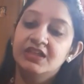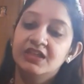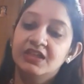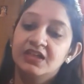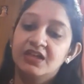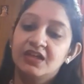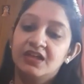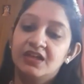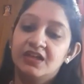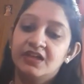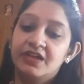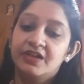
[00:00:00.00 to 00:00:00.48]

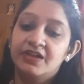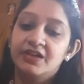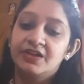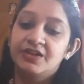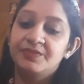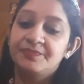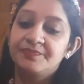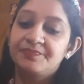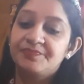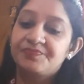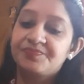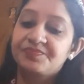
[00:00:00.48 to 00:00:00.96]

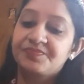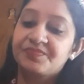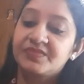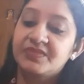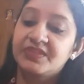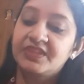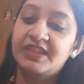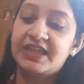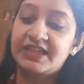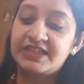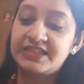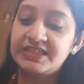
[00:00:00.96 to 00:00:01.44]

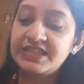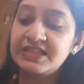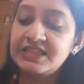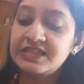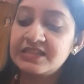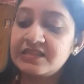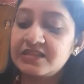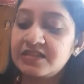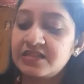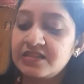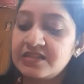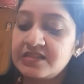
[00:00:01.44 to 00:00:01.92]
that
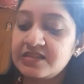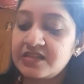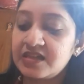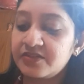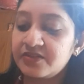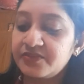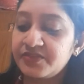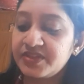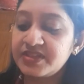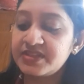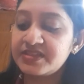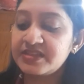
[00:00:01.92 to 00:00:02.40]
is, the
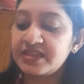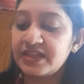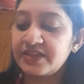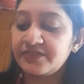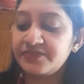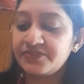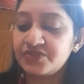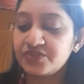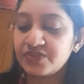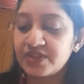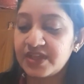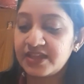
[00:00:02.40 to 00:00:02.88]
servants
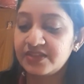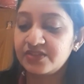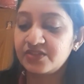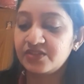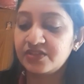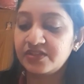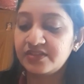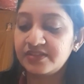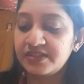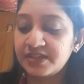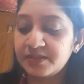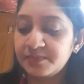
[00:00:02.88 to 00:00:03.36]
left
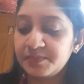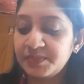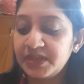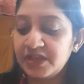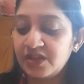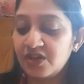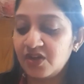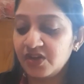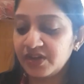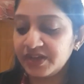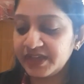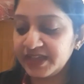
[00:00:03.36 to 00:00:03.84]
together, their
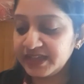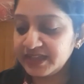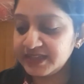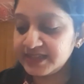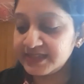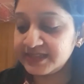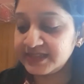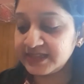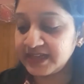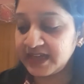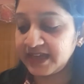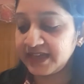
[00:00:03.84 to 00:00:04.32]

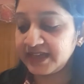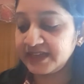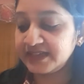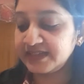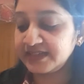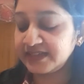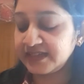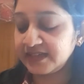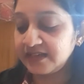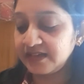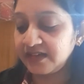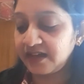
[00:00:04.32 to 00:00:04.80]
belongings
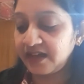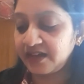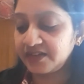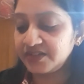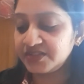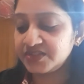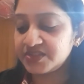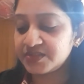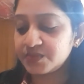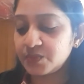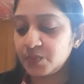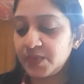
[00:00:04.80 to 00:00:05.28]
tied in a
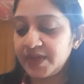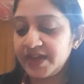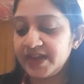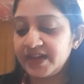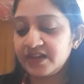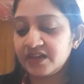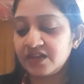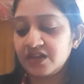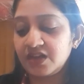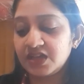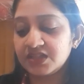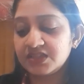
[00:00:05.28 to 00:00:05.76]
large
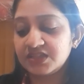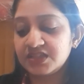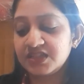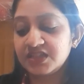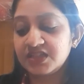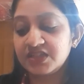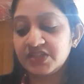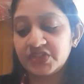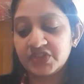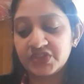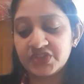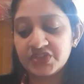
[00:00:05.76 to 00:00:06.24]
square
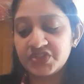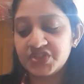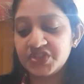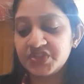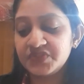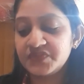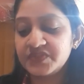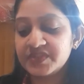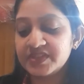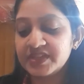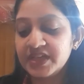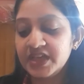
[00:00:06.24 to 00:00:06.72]
cotton
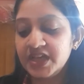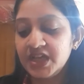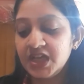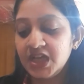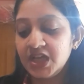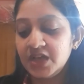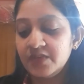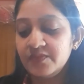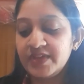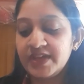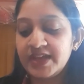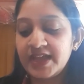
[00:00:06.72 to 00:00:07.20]
kerchiefs.
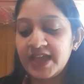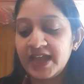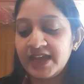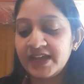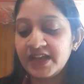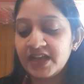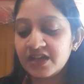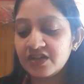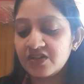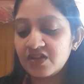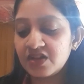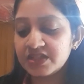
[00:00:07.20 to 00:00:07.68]
When
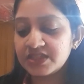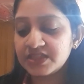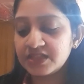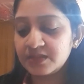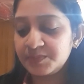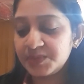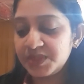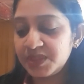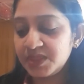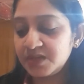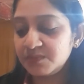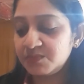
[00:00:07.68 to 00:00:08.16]
Hannah got
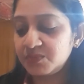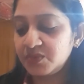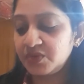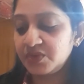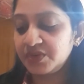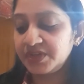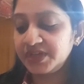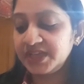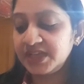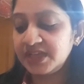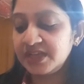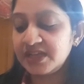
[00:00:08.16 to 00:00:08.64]
up in the
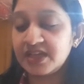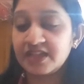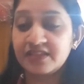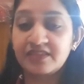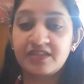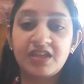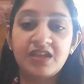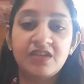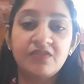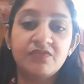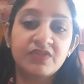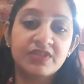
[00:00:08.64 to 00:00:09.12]
morning,
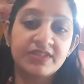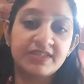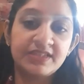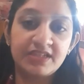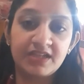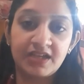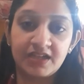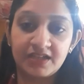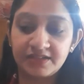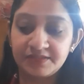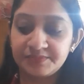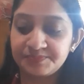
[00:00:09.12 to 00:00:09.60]
nothing was
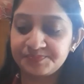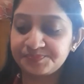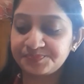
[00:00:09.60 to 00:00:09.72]
done.